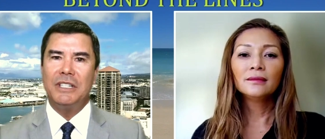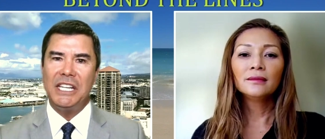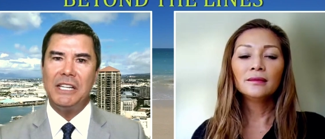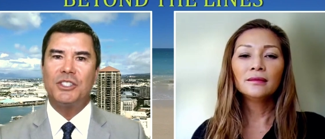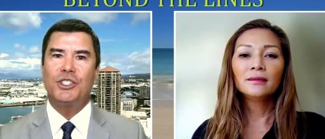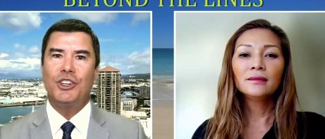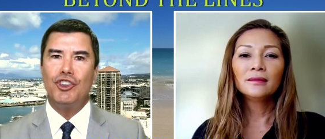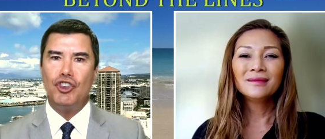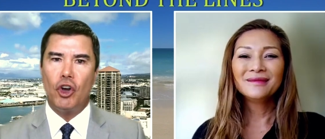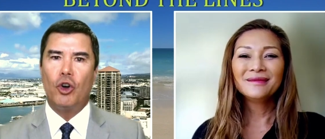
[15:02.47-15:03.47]
Speaker 1: needs to
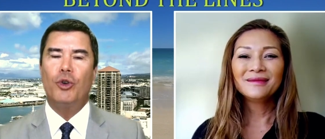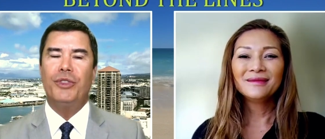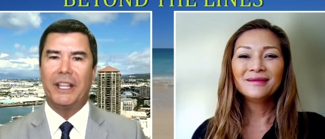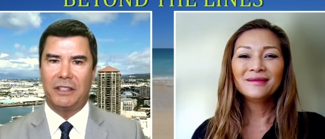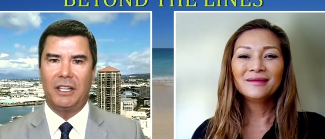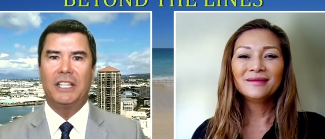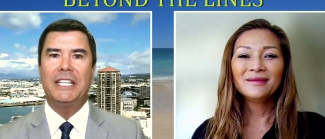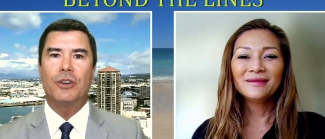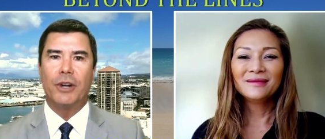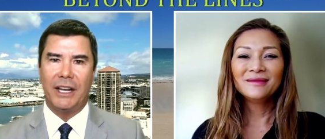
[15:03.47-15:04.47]
know that the
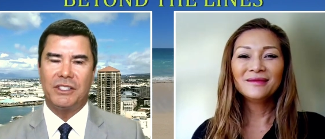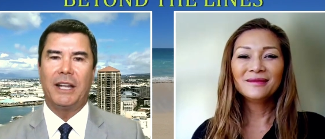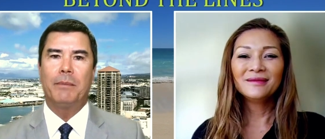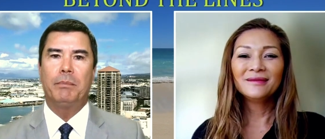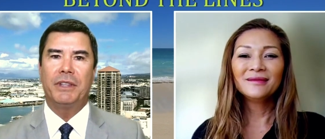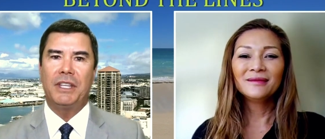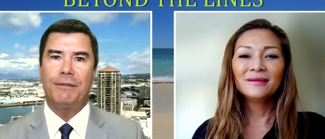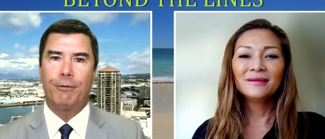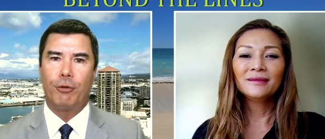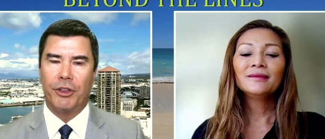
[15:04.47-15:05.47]
leader has empathy
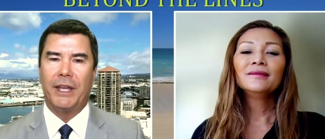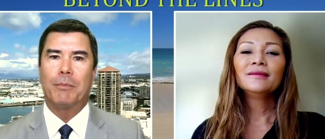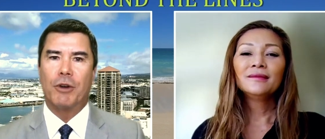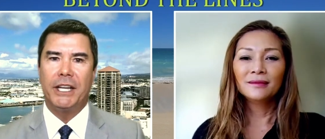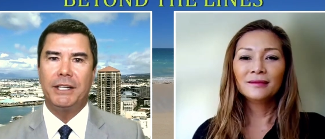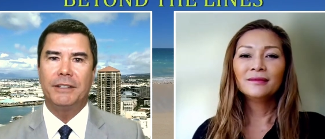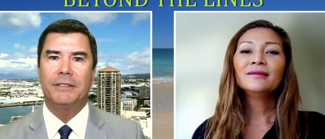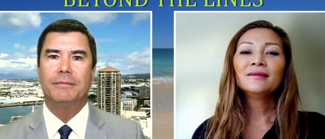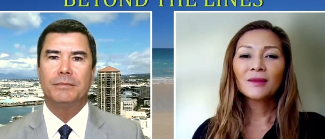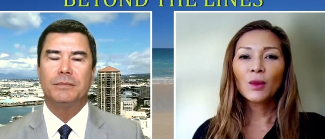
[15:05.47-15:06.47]
for them, right?
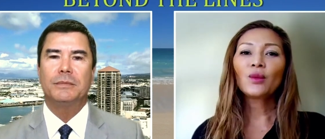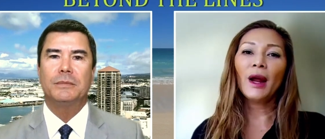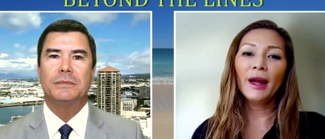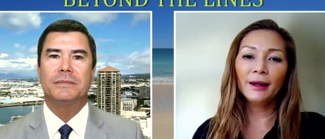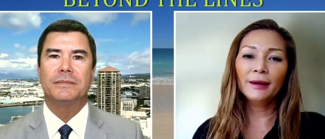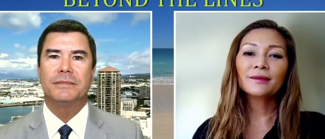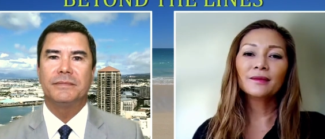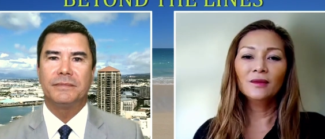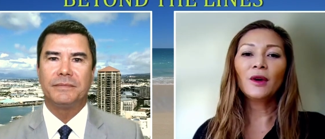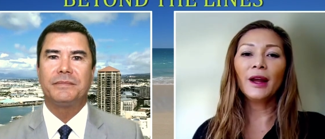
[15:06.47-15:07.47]

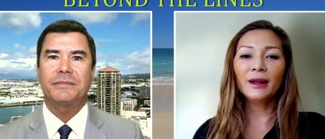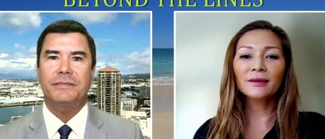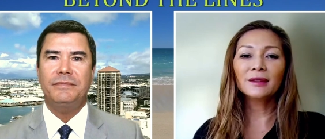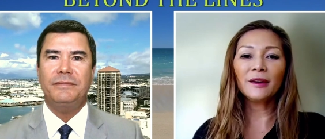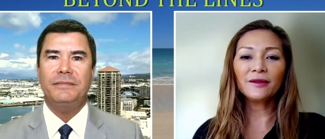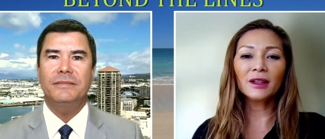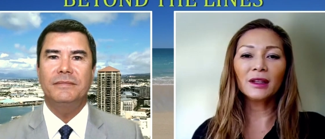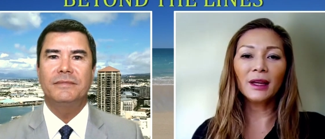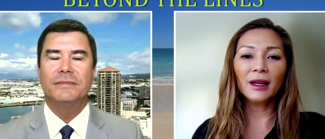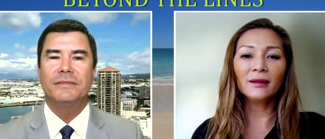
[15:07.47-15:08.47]
Speaker 2: Right,
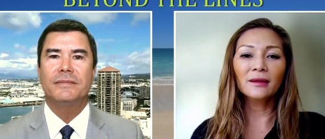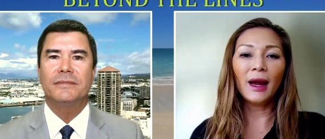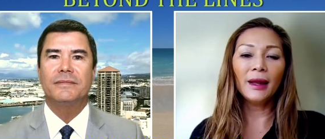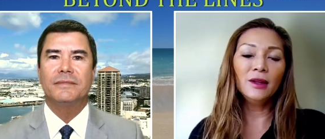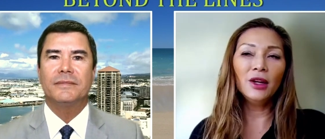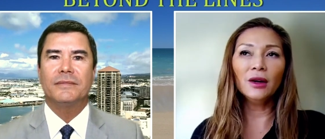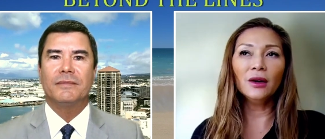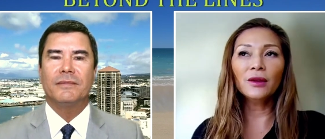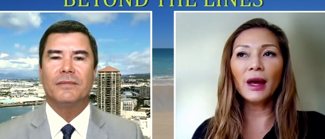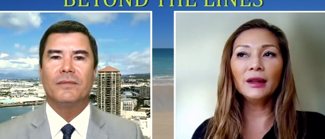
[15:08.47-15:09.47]
definitely. And, you
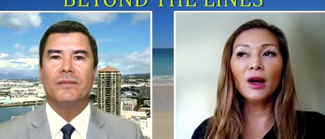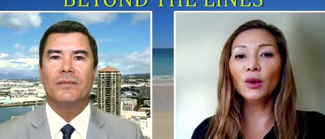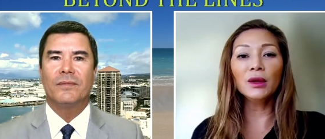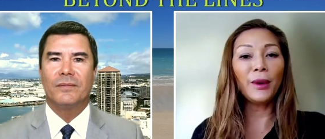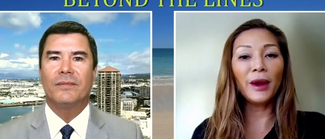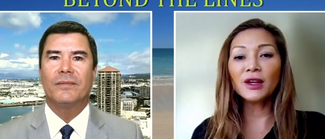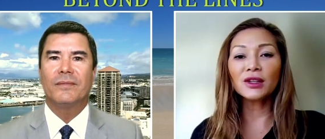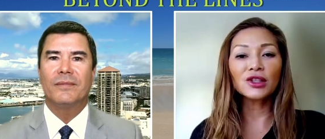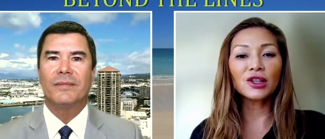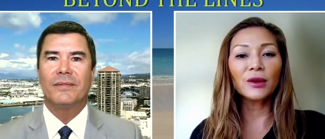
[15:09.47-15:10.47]
know, and the only way you
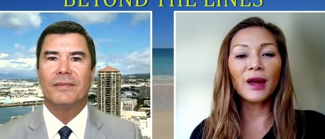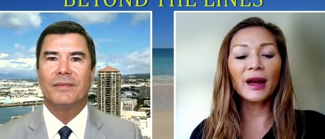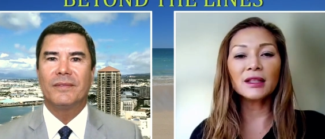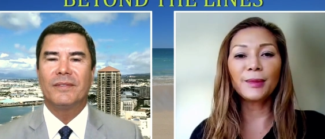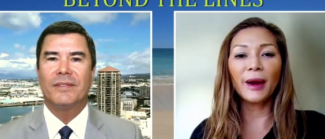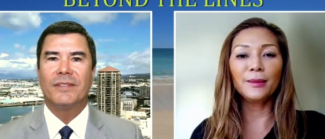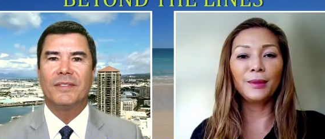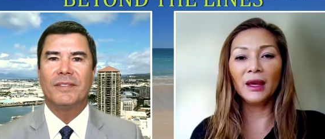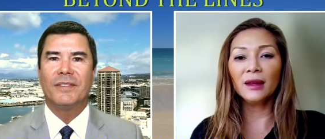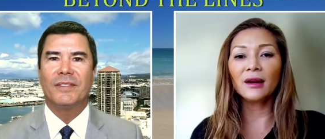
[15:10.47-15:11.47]
can show that is by
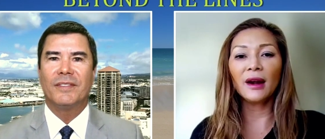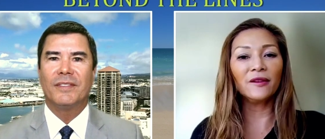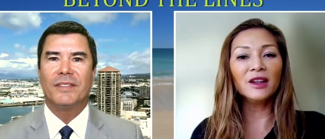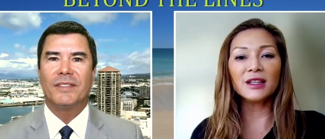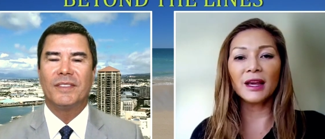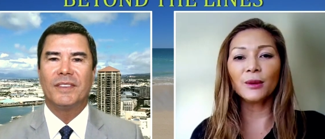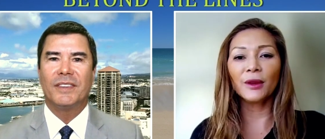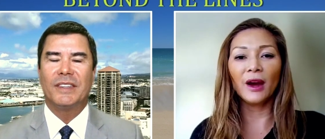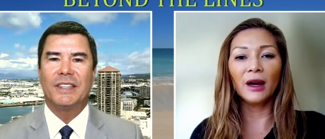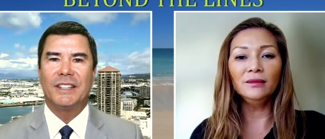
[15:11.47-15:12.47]
being there every day with
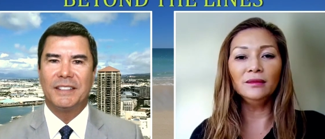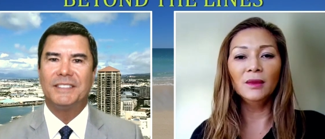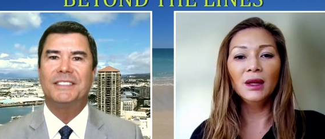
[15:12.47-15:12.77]
them,